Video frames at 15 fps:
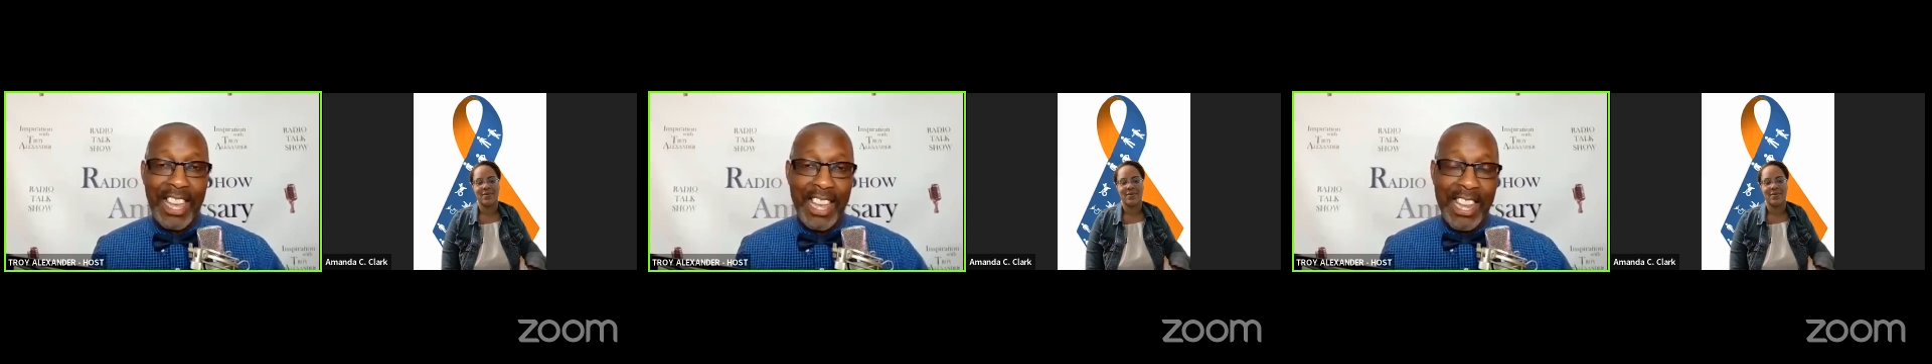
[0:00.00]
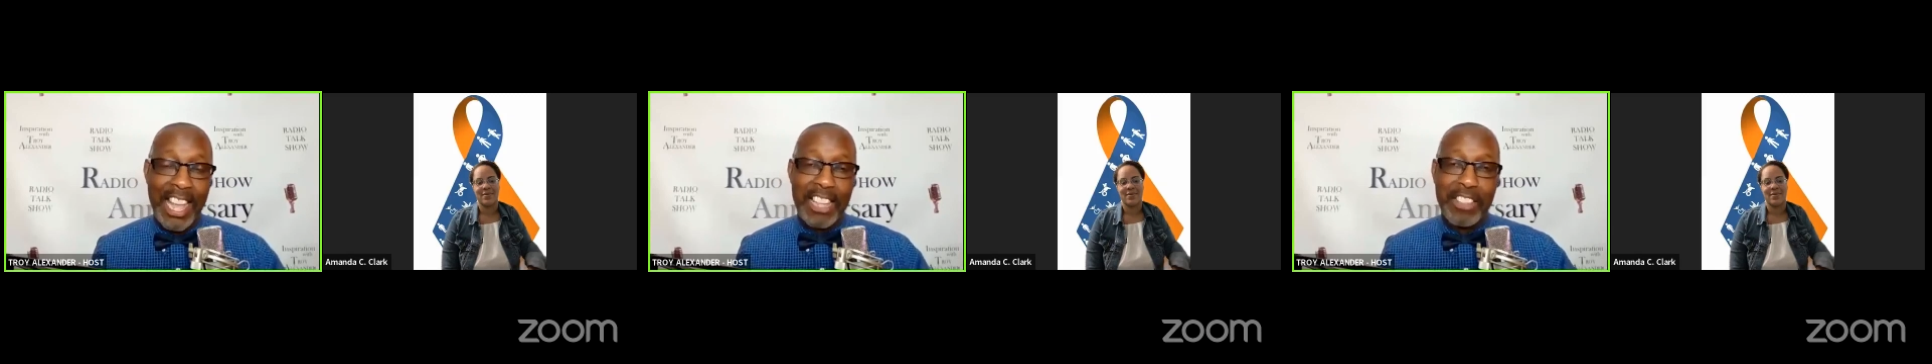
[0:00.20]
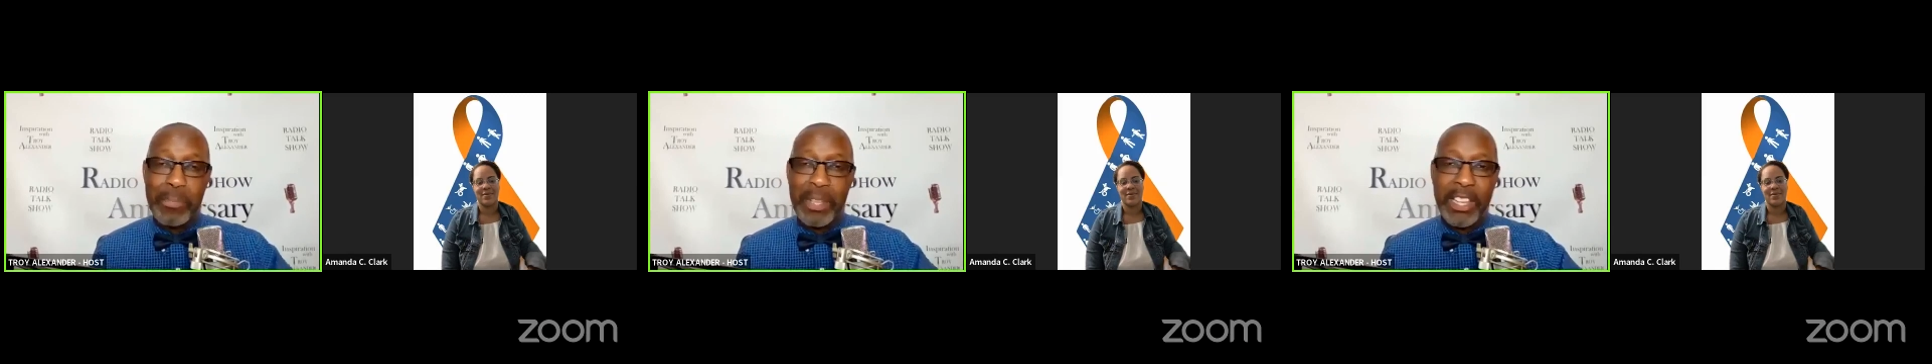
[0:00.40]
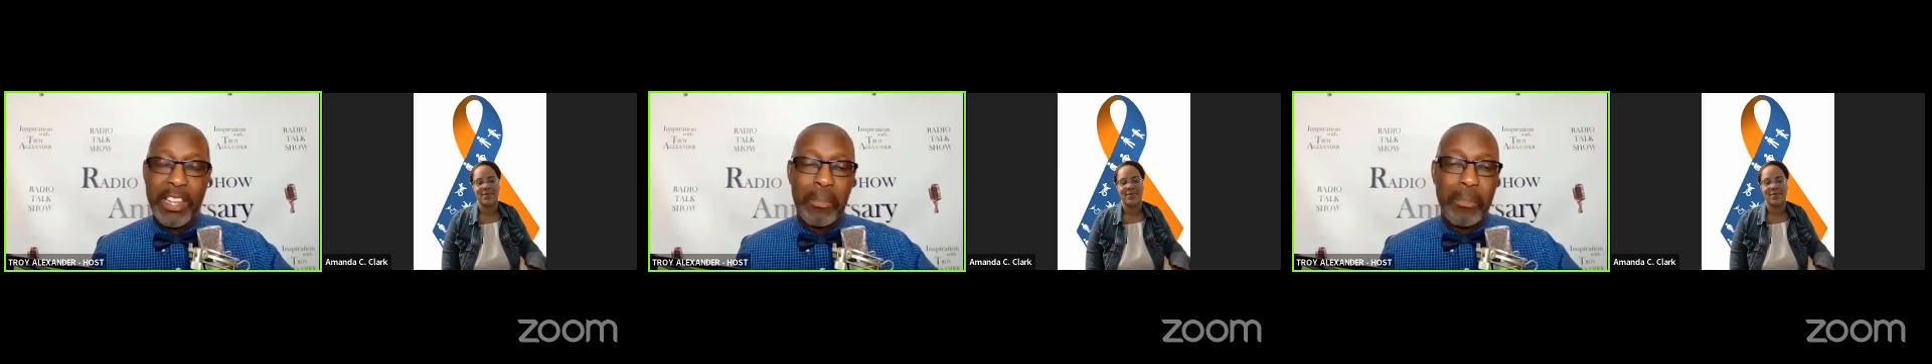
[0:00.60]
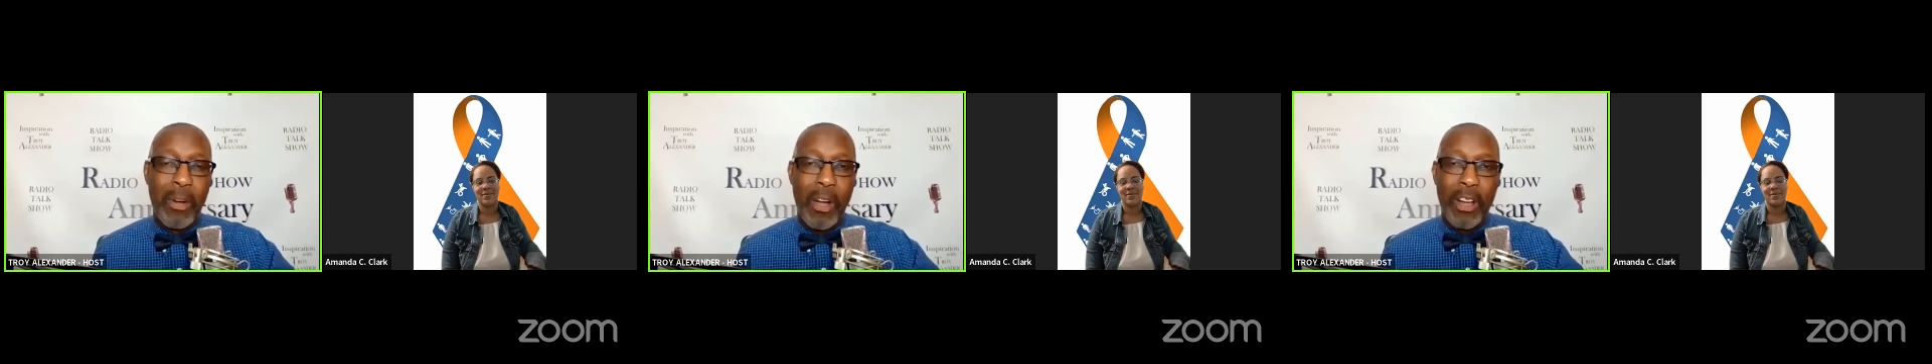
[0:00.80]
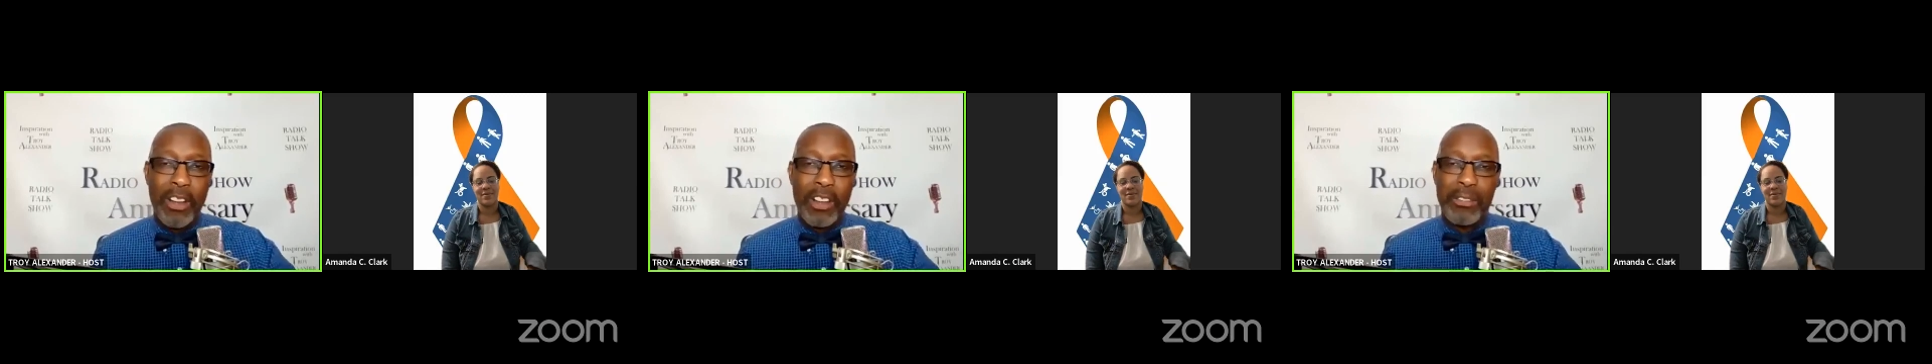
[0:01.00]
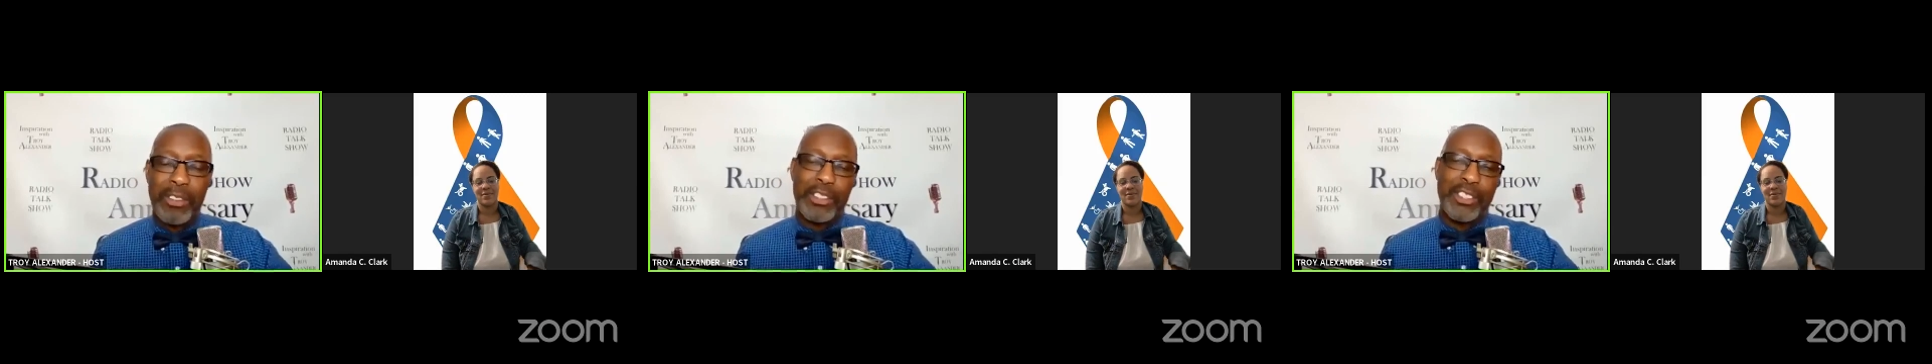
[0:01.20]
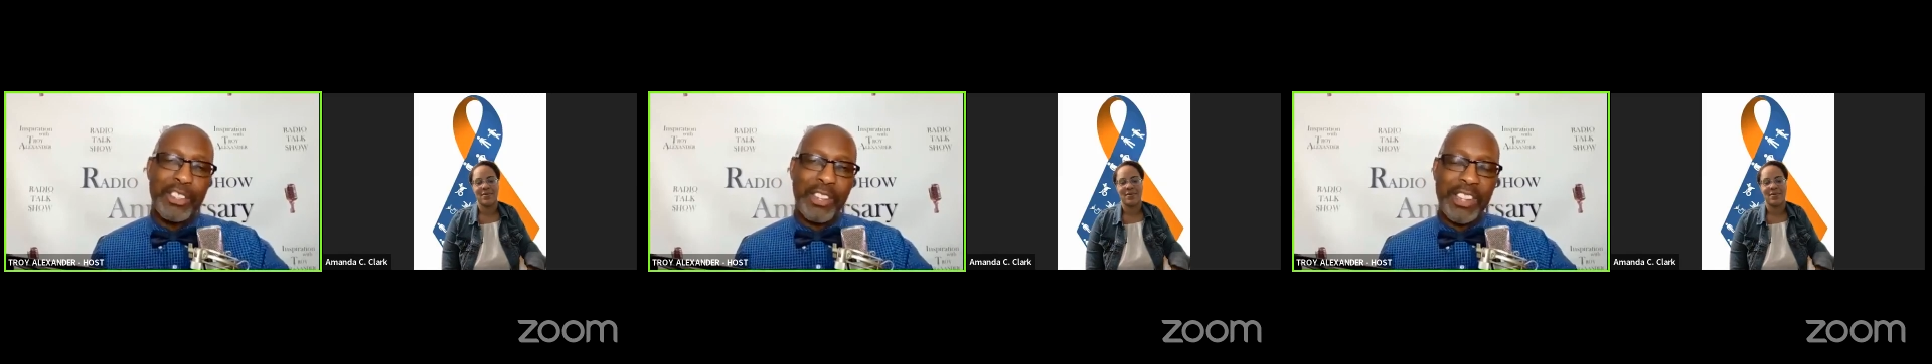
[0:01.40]
that has been a part
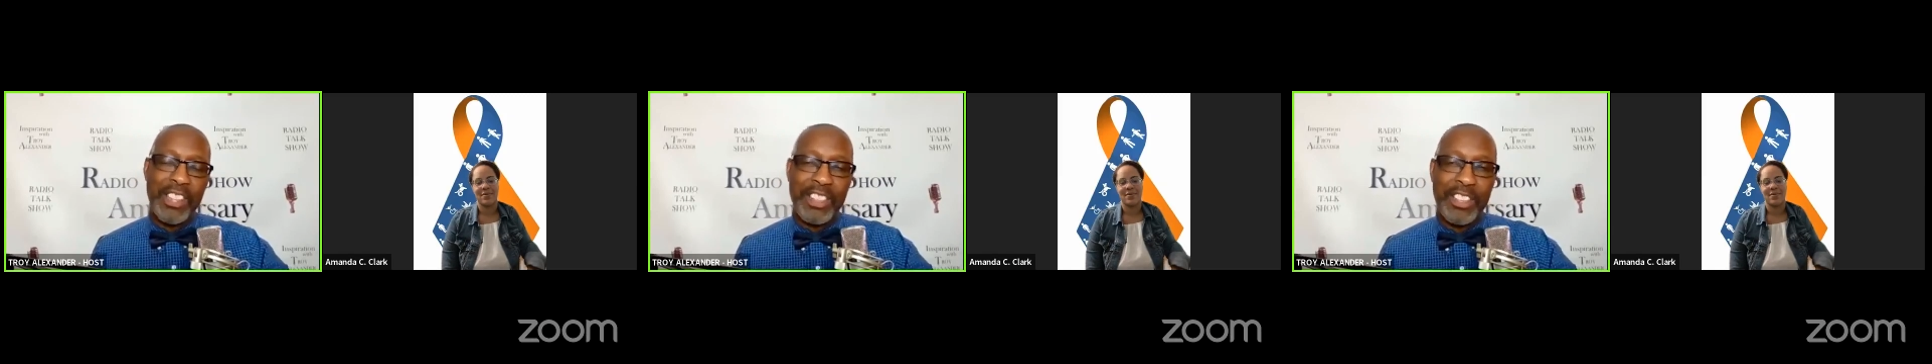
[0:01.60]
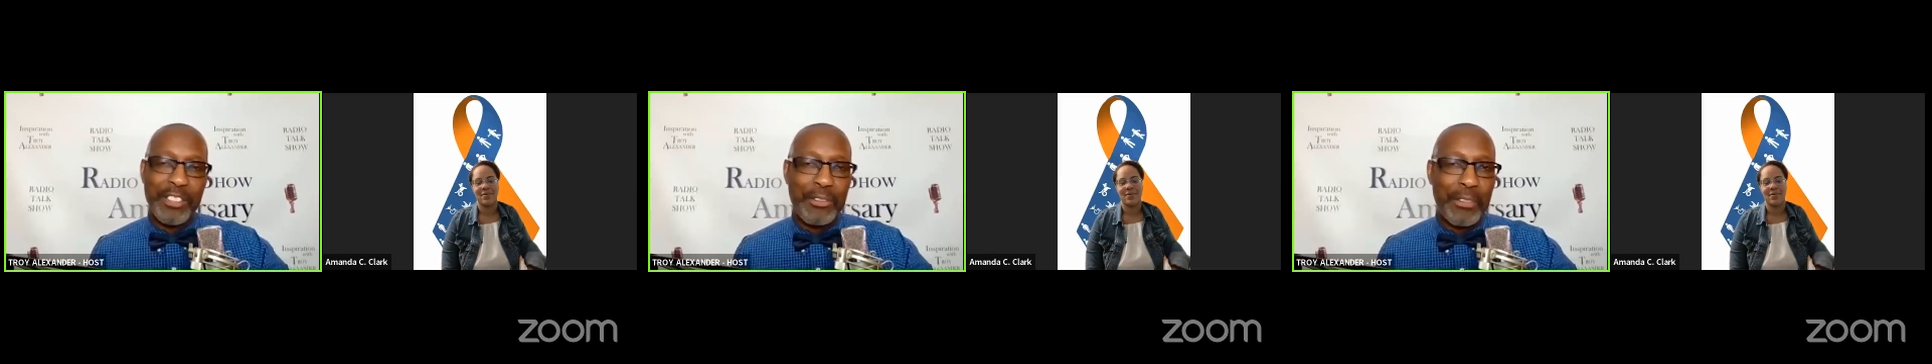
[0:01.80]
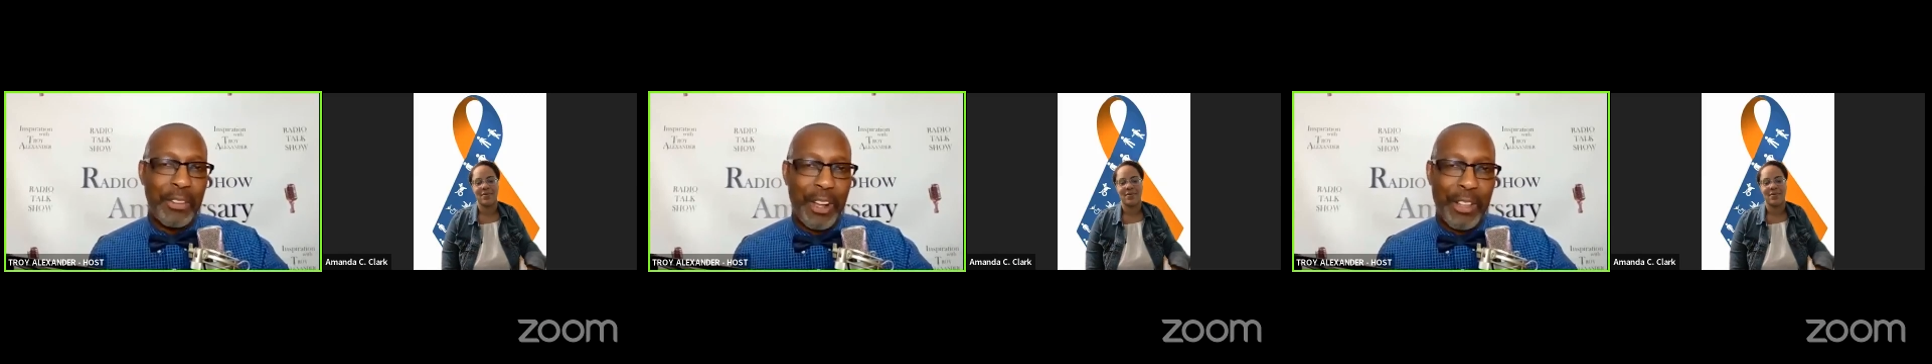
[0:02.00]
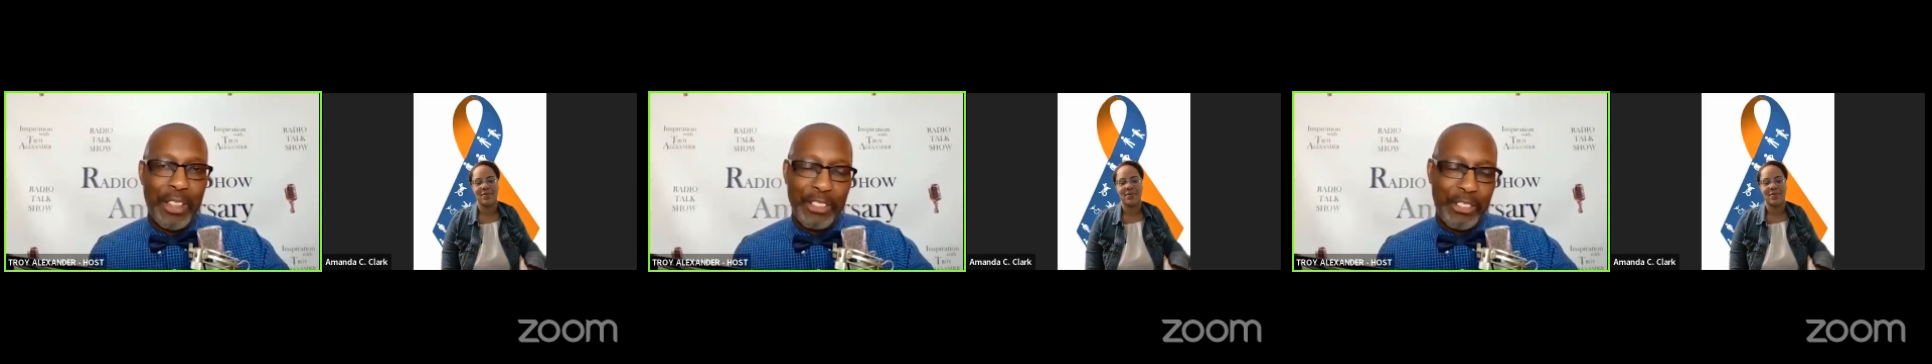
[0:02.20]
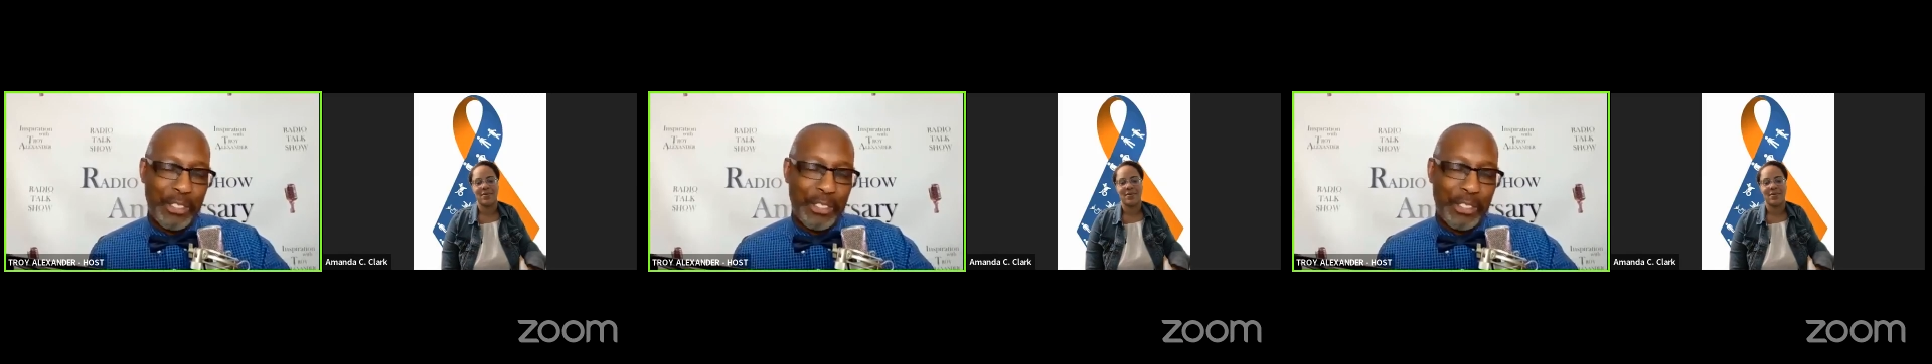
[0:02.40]
of your journey thus far